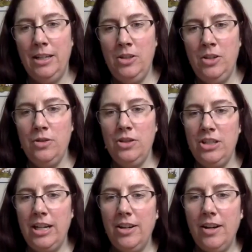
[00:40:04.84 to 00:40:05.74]
you
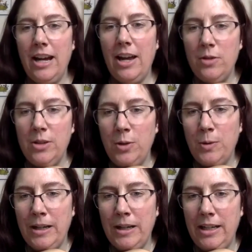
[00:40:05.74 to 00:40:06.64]
share how you
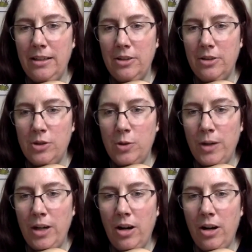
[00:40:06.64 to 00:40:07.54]
create your
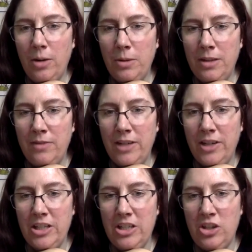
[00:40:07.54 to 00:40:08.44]
story arc within
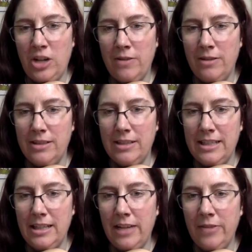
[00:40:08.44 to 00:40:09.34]
various genres? I
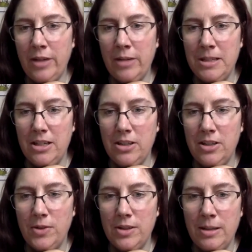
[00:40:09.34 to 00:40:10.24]
see a lot of
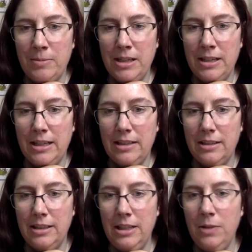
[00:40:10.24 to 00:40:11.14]
recommendations for something like
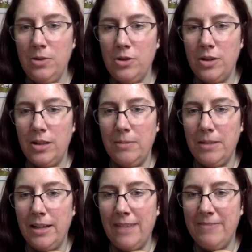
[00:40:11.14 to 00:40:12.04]
the hero's journey,
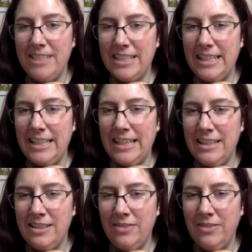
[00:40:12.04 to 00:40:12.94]
but obviously that
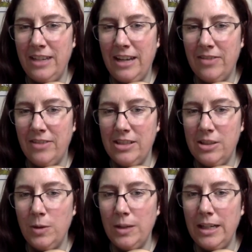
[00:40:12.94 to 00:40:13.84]
doesn't fit every
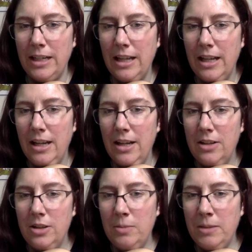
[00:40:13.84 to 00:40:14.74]
story.
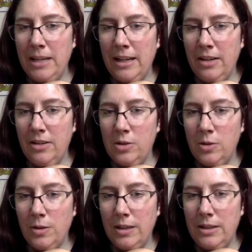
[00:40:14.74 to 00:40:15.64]
Do you plan out the
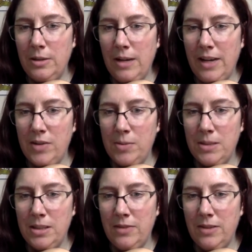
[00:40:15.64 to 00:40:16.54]
story to have
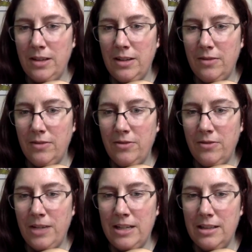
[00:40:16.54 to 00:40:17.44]
specific
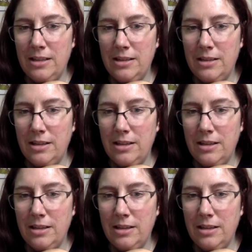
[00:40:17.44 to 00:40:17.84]
phrases